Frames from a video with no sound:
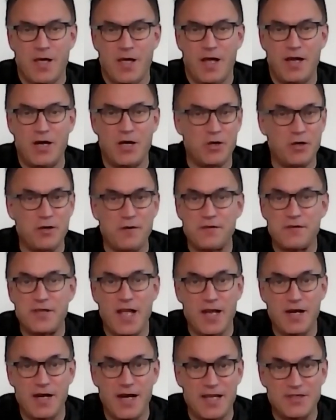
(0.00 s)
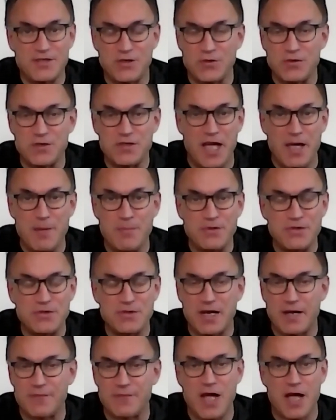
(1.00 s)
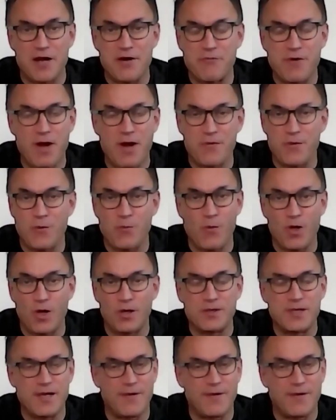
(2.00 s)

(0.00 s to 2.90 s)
In a lot of lesson demos that I've done around the world,